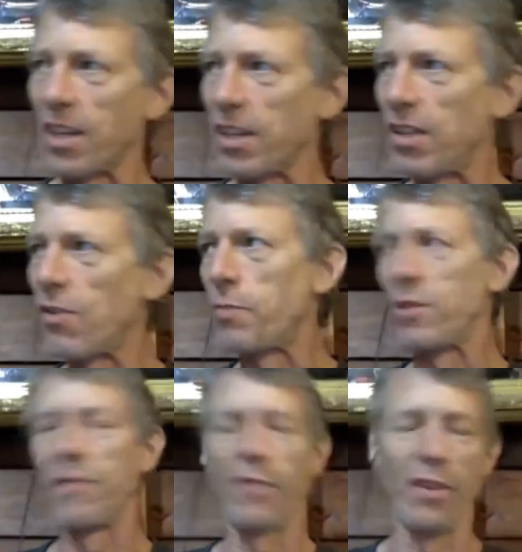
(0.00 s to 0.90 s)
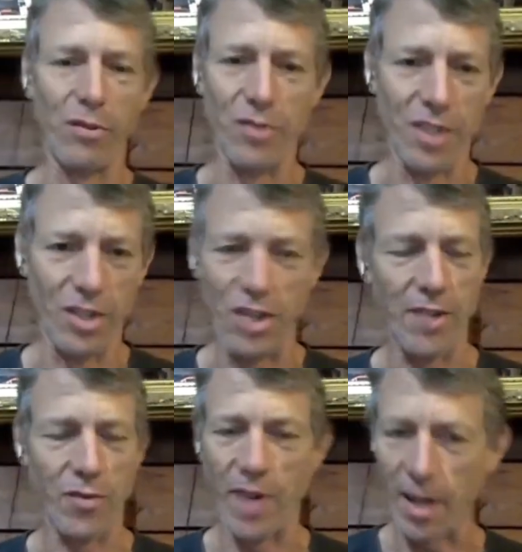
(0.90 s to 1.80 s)
a beautiful acoustic
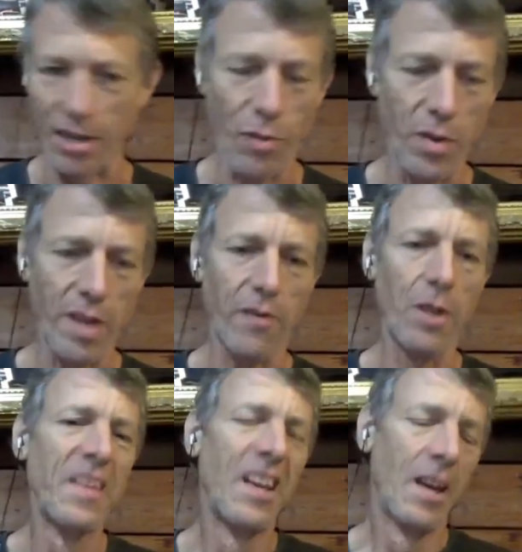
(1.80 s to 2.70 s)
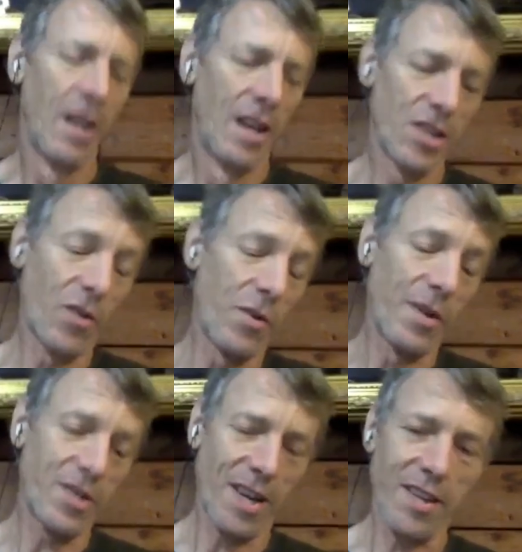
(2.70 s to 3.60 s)
jazz record or whatever. So
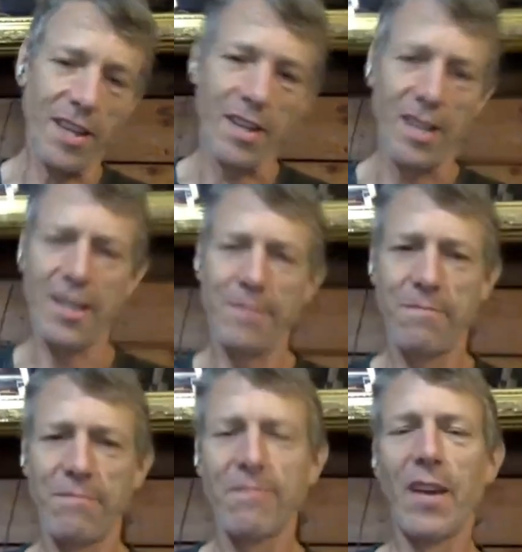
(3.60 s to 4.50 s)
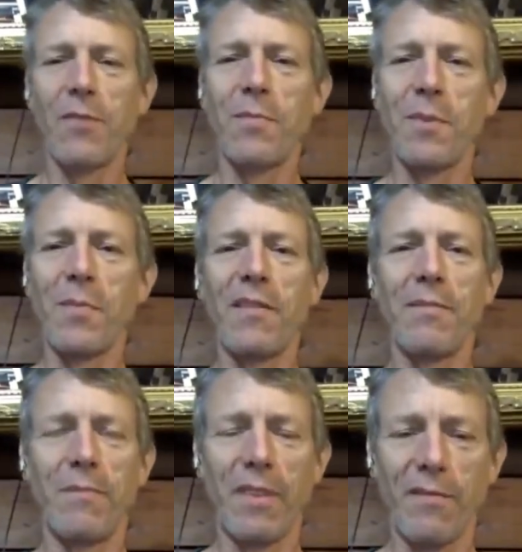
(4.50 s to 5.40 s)
anyways, I think that would be my
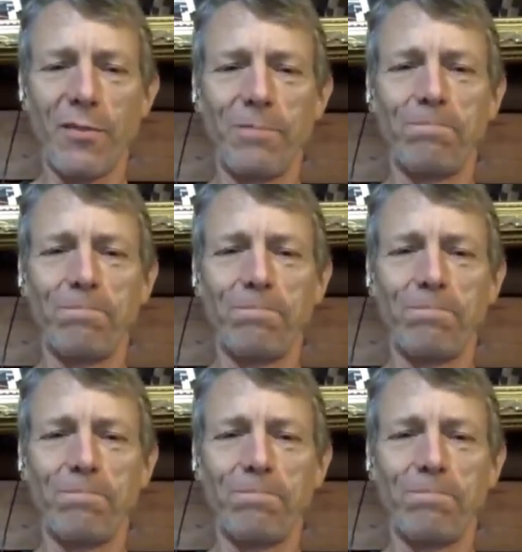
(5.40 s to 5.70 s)
vote.